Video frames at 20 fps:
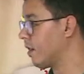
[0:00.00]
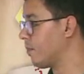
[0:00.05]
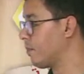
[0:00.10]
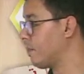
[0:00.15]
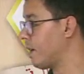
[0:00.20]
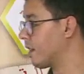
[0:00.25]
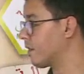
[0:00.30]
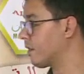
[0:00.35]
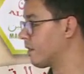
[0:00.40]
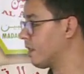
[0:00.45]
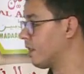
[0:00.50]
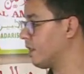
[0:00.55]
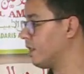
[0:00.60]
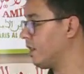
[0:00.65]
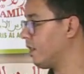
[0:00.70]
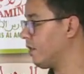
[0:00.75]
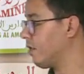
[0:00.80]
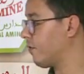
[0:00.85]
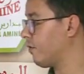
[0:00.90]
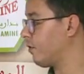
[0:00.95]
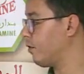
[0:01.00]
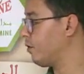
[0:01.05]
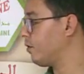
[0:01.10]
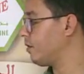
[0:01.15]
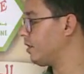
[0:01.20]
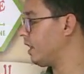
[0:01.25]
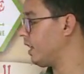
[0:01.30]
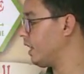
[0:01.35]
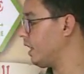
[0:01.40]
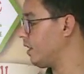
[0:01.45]
but this food
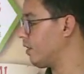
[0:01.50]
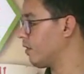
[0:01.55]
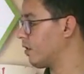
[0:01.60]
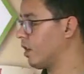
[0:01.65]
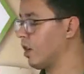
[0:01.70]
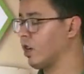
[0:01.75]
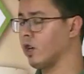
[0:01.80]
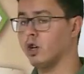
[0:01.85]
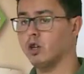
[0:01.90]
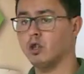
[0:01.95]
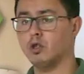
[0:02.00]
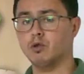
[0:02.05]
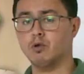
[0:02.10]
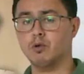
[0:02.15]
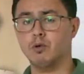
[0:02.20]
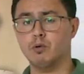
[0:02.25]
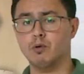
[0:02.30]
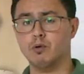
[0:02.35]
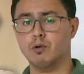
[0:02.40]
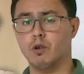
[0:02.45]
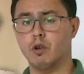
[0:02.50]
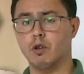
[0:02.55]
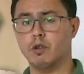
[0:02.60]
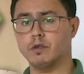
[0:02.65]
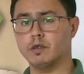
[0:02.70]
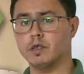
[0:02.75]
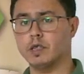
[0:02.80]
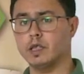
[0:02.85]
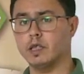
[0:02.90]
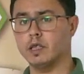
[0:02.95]
is too salty.